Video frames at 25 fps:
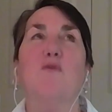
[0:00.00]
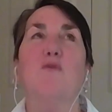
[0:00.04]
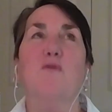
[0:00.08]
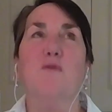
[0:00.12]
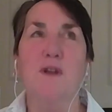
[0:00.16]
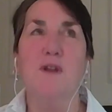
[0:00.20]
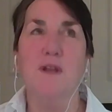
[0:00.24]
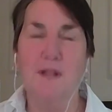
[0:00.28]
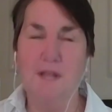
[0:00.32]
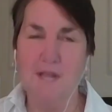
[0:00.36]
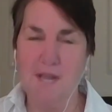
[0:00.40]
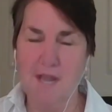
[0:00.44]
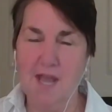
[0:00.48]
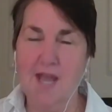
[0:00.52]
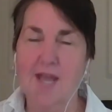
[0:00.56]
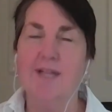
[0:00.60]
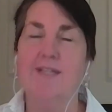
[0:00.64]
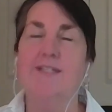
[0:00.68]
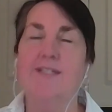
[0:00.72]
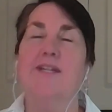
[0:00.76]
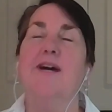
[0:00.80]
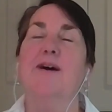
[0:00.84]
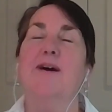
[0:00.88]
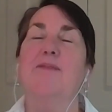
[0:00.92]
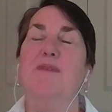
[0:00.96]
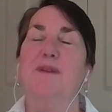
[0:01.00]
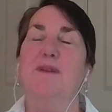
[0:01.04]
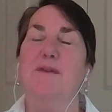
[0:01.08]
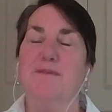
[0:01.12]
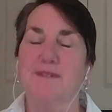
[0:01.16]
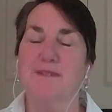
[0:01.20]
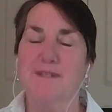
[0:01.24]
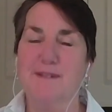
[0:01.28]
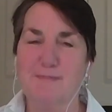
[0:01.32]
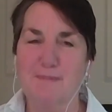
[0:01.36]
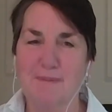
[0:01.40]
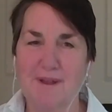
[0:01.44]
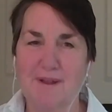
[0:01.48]
really hiked up. It
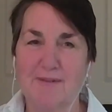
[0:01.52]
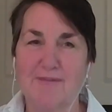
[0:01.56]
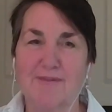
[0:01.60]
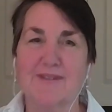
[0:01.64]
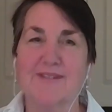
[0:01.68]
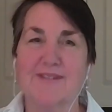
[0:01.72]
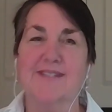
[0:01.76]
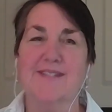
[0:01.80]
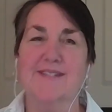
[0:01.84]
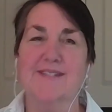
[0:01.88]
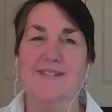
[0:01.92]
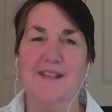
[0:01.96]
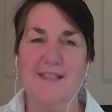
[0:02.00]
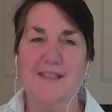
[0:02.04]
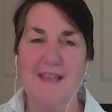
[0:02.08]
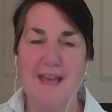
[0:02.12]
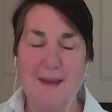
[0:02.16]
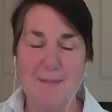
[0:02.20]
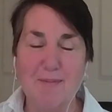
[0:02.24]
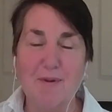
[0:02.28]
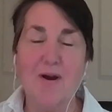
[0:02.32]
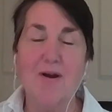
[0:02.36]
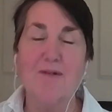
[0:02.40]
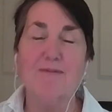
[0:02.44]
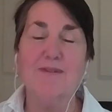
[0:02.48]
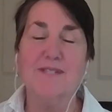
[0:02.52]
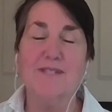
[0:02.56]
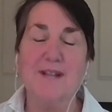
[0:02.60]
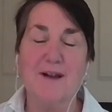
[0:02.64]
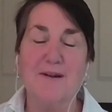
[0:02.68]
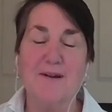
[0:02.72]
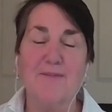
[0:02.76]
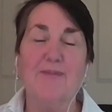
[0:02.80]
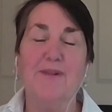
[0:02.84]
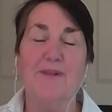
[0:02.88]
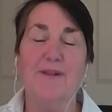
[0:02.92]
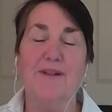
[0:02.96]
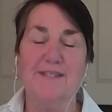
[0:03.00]
was, that part was
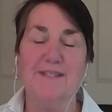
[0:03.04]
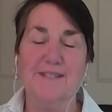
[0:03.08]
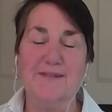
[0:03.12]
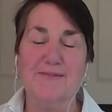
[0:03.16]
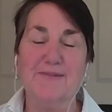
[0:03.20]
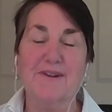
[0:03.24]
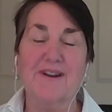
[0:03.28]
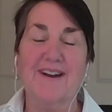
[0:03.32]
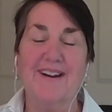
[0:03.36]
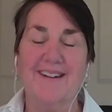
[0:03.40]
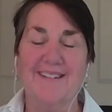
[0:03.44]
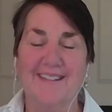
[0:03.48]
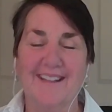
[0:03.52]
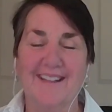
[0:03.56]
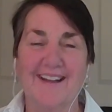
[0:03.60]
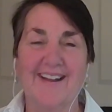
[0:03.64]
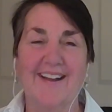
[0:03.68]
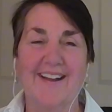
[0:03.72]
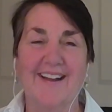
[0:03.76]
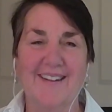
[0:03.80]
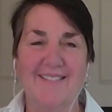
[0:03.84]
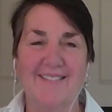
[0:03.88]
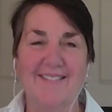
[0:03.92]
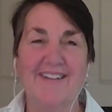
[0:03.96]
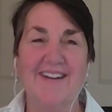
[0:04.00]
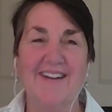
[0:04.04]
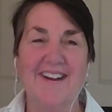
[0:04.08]
humbling as well. I got to